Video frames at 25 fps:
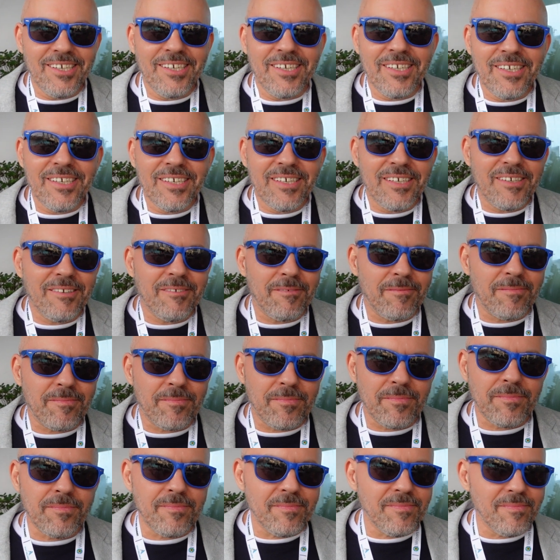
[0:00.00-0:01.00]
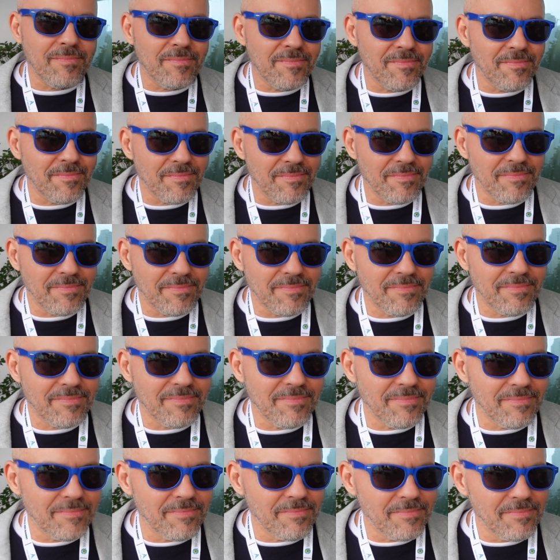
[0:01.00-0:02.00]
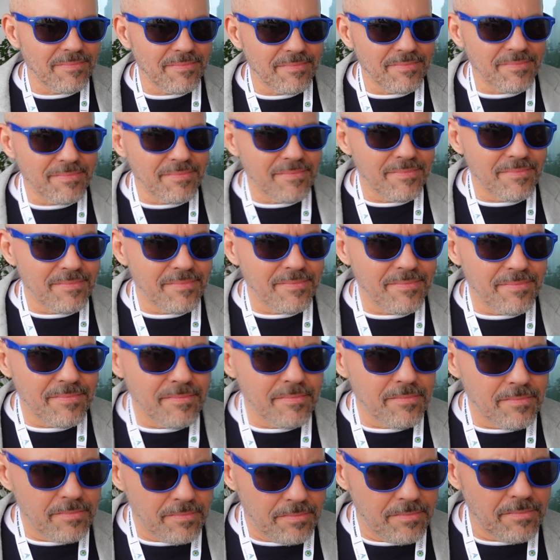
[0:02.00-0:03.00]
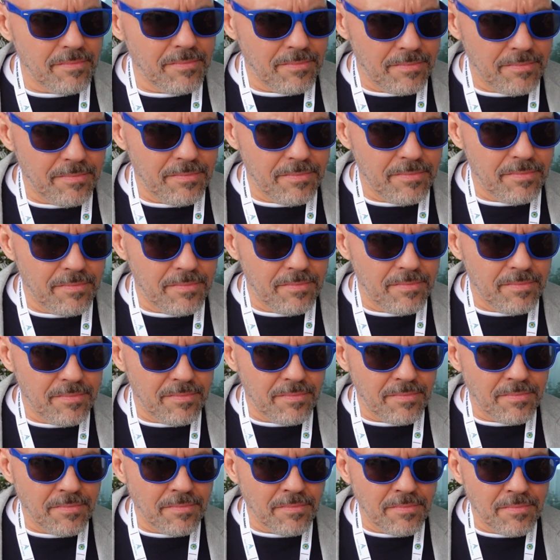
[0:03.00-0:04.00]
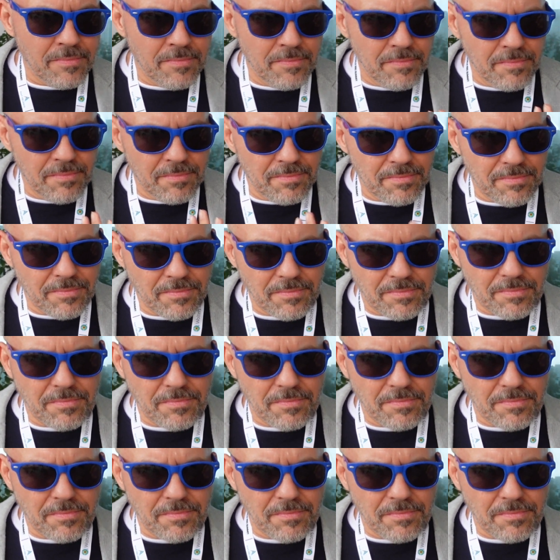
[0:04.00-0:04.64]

[no speech]